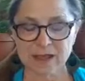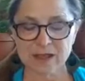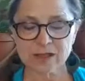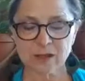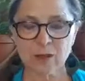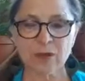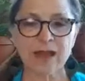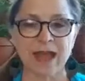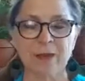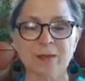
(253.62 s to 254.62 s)
So
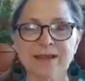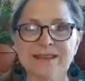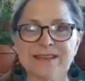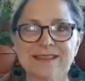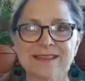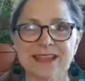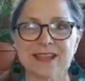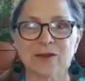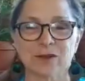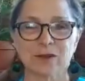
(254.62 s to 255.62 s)
I want to tell
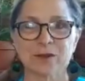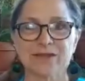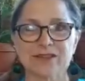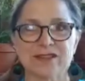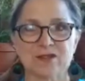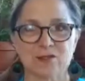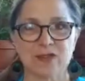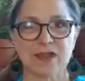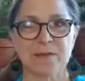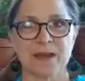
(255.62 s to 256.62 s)
you a little bit of a
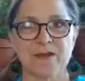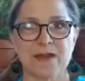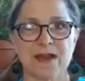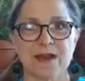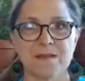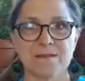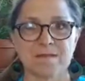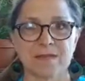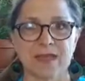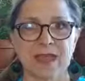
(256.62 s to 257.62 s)
story about
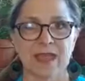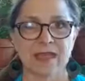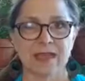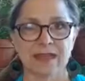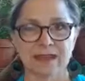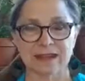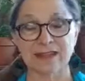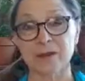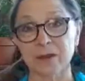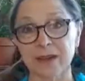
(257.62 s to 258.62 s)
an
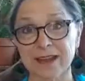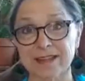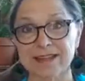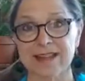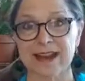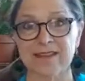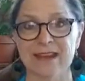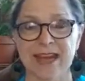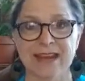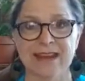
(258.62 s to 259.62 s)
experience that I've
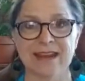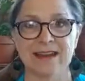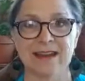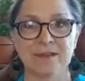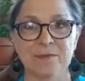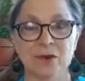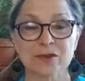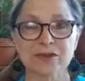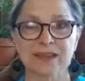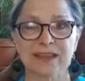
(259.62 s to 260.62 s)
had
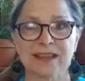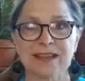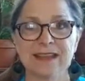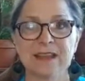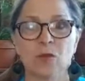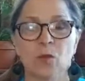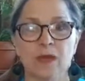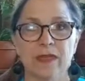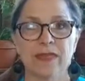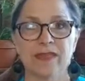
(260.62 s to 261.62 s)
personally
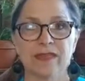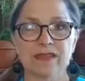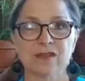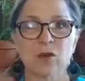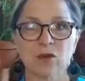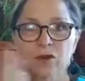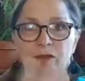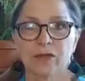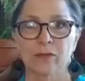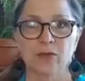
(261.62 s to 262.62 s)
with this whole
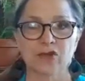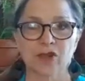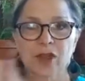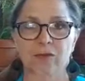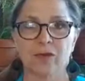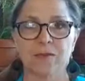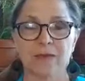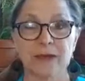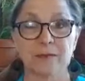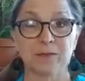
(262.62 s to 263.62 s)
throat chakra
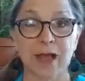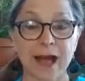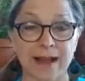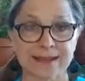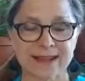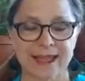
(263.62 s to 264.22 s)
being blocked.